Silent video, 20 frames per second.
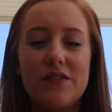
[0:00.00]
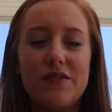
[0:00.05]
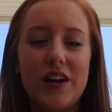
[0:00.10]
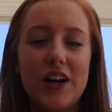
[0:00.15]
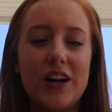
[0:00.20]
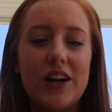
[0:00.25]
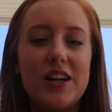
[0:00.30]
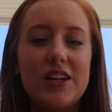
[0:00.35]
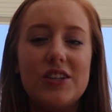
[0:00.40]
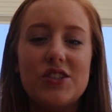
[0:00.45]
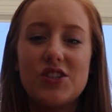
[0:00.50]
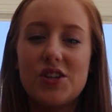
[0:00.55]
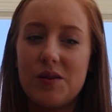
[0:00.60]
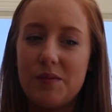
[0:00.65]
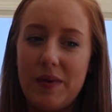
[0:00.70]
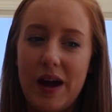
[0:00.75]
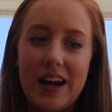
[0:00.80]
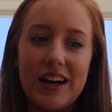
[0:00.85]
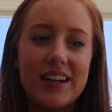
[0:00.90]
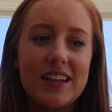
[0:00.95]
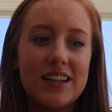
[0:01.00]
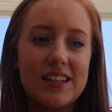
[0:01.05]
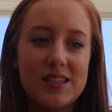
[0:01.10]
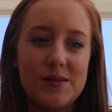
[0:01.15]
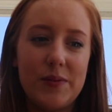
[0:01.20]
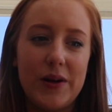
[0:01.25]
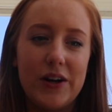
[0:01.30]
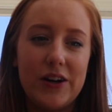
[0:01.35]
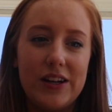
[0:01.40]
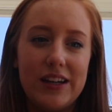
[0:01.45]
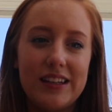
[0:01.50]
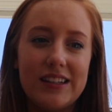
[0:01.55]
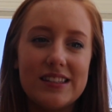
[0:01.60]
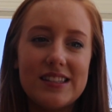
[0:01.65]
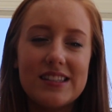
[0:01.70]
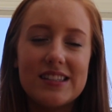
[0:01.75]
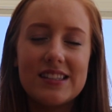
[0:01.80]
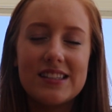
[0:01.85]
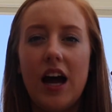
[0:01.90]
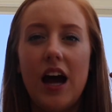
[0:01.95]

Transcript: a very traumatic experience.